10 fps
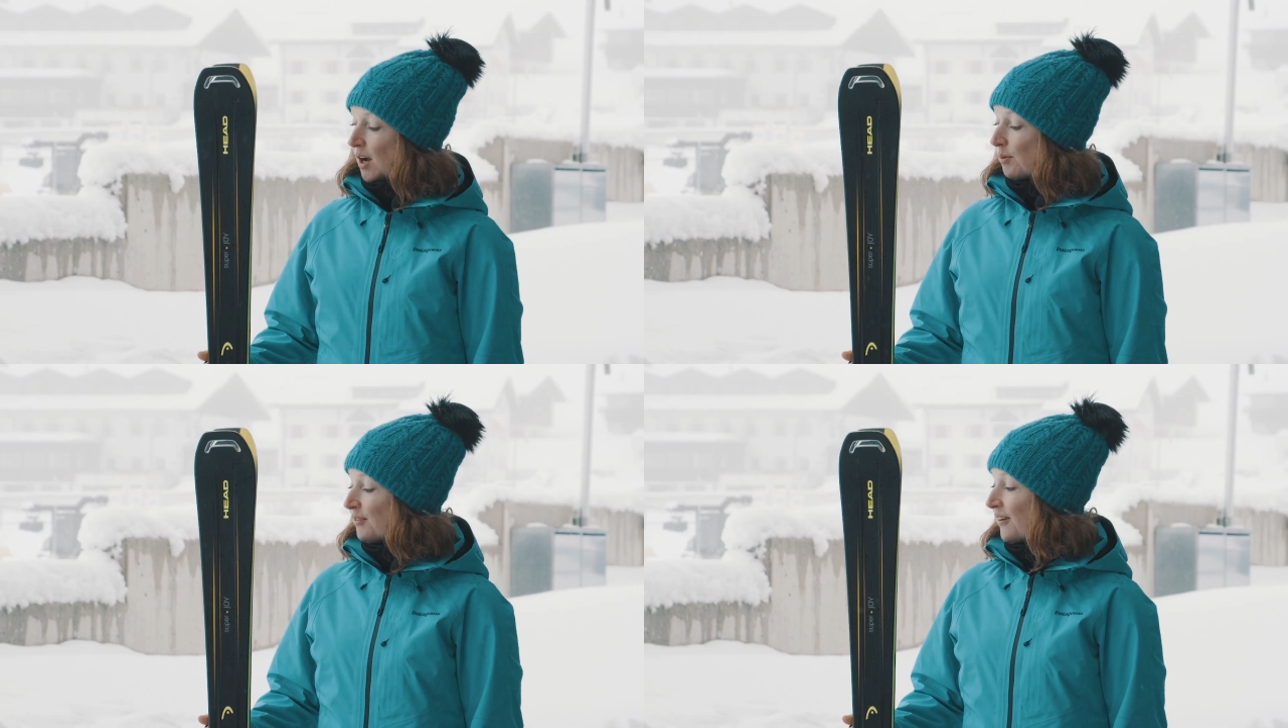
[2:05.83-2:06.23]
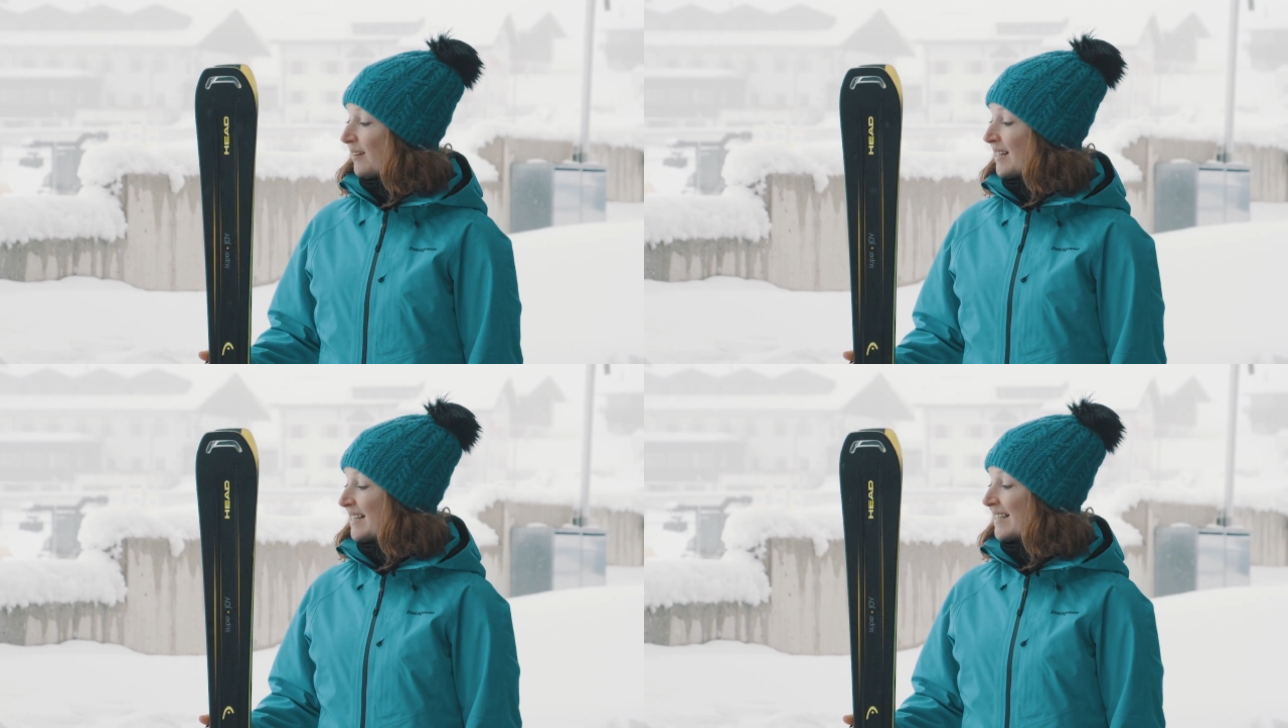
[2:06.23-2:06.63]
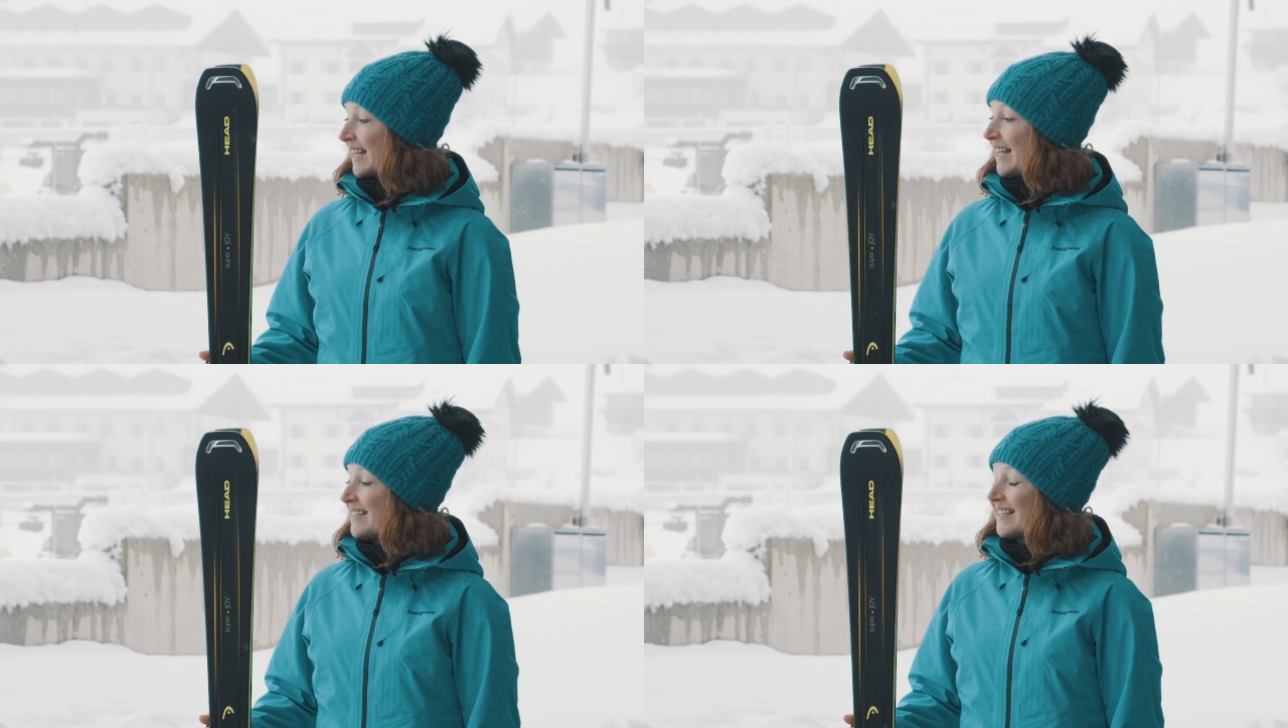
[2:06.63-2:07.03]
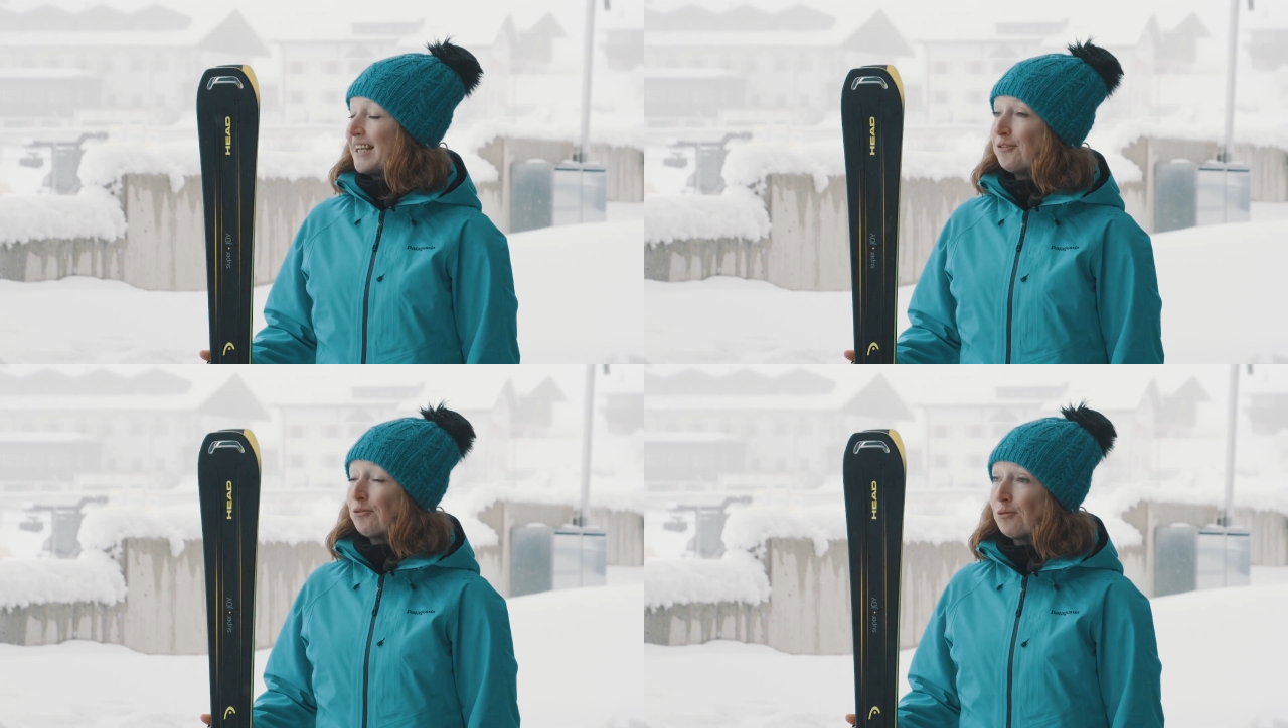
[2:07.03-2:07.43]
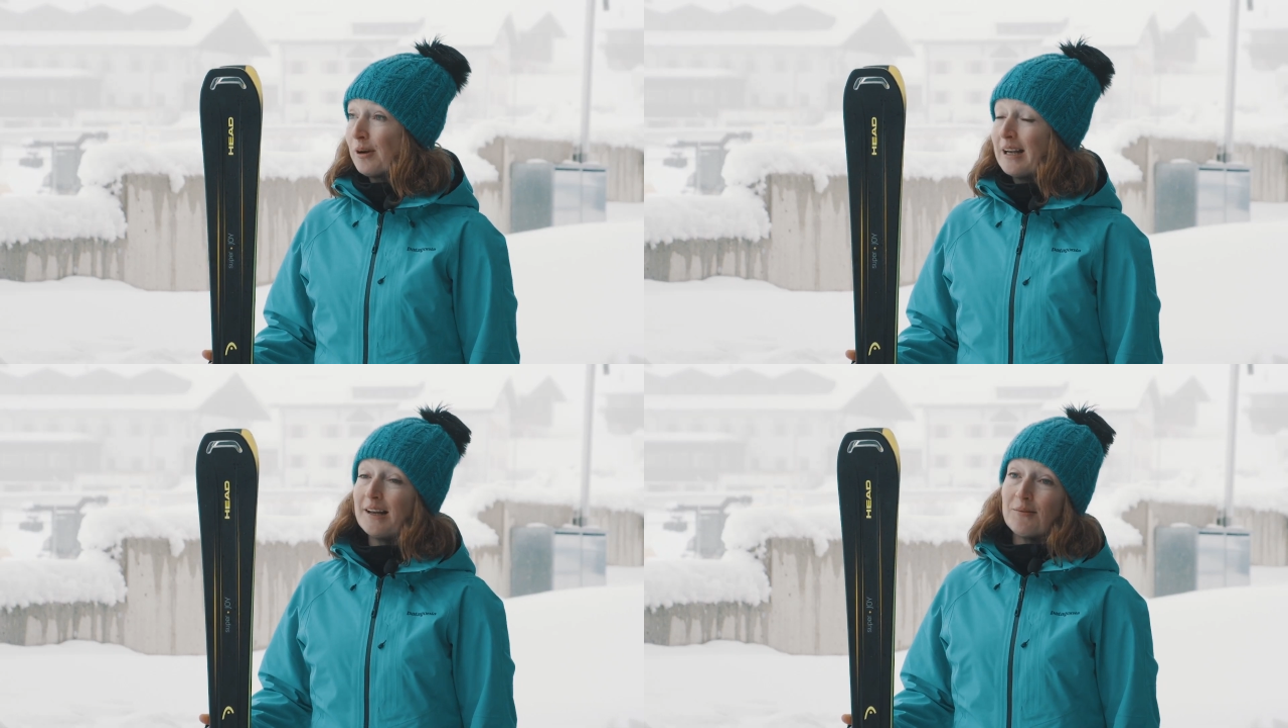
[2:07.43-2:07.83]
We found that this ski skied
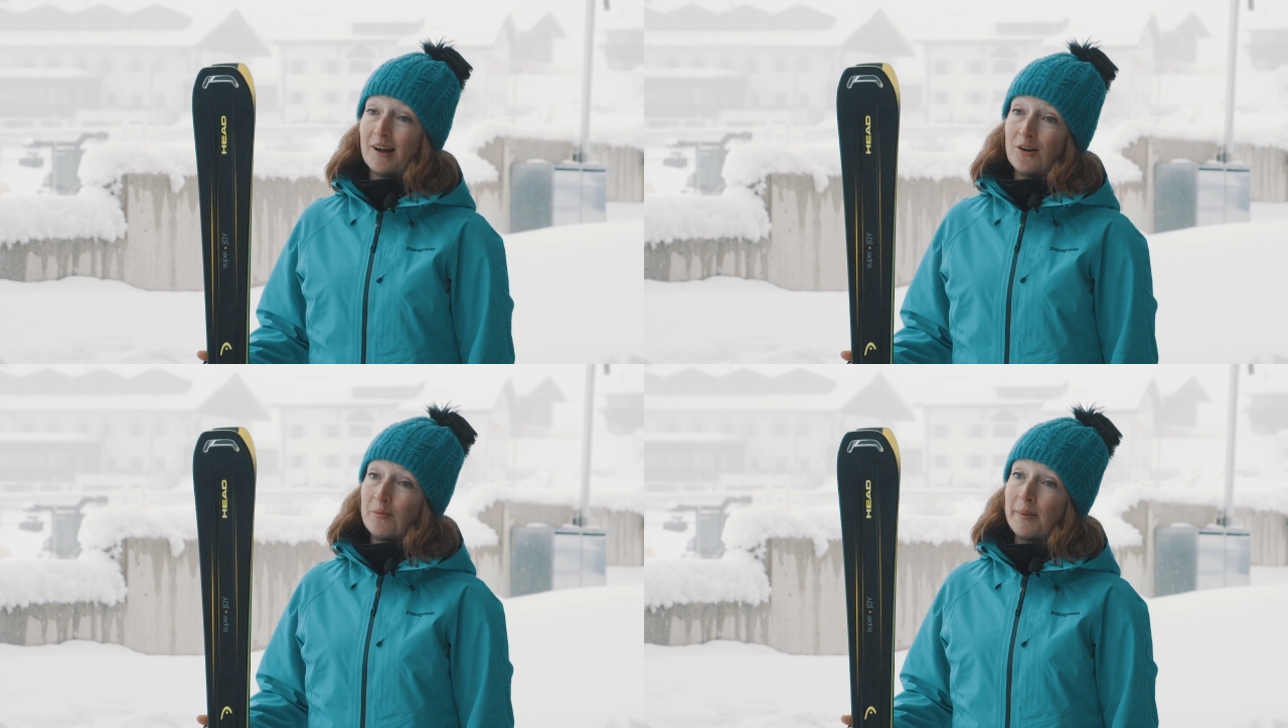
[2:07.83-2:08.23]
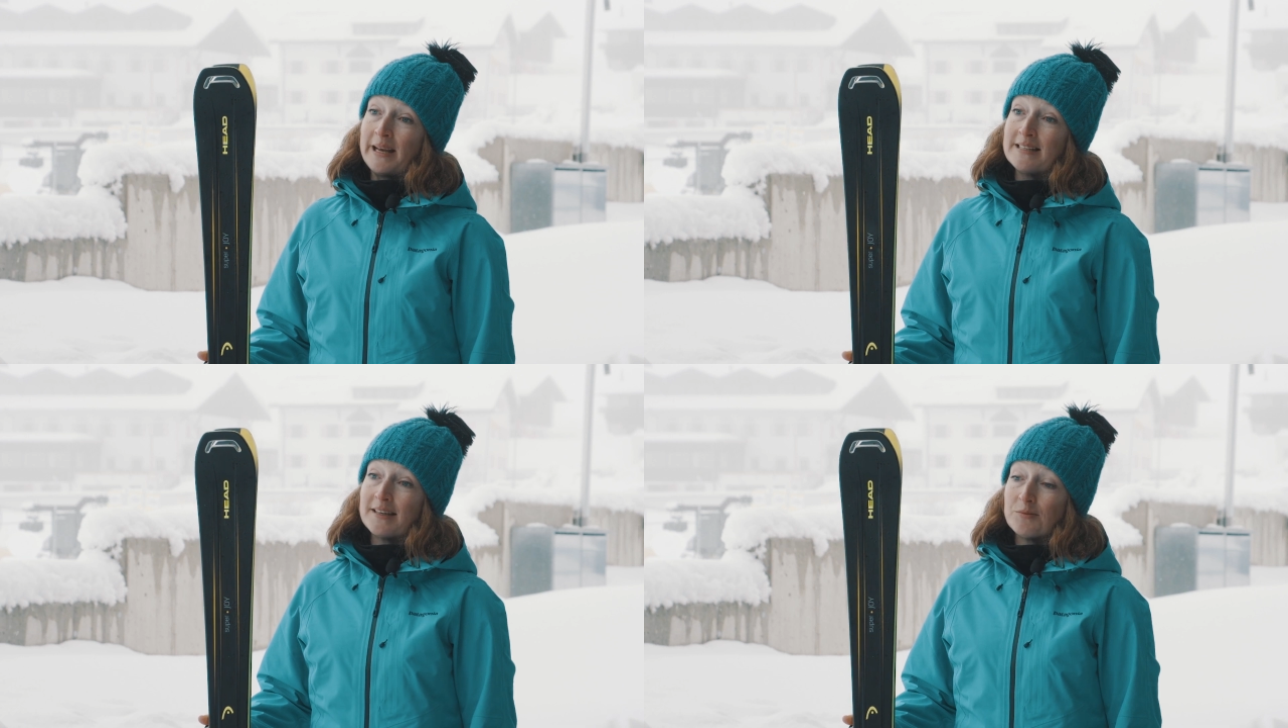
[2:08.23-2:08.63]
really well on piste.